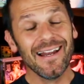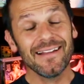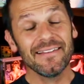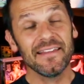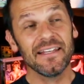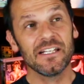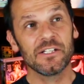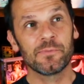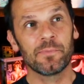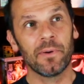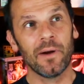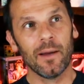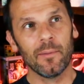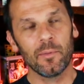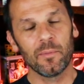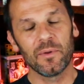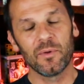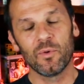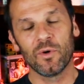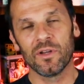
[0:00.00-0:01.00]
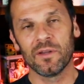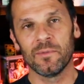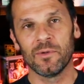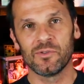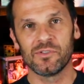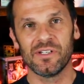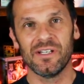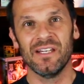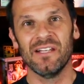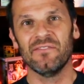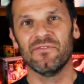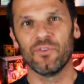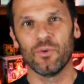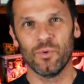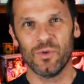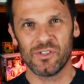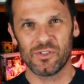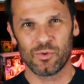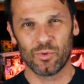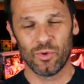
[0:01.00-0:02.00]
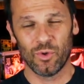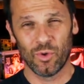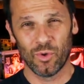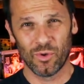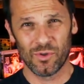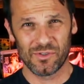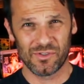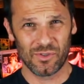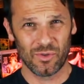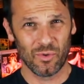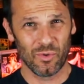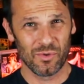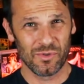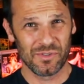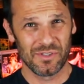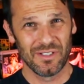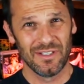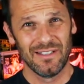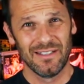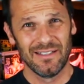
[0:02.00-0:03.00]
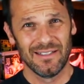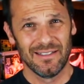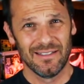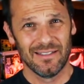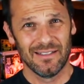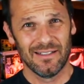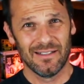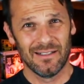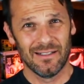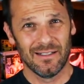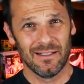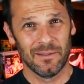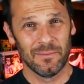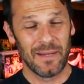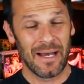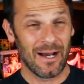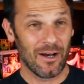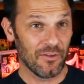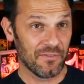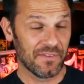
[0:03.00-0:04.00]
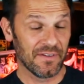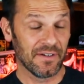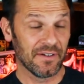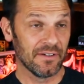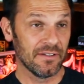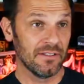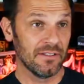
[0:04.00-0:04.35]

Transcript: And I think it's probably one of the most influential horror scores uh, out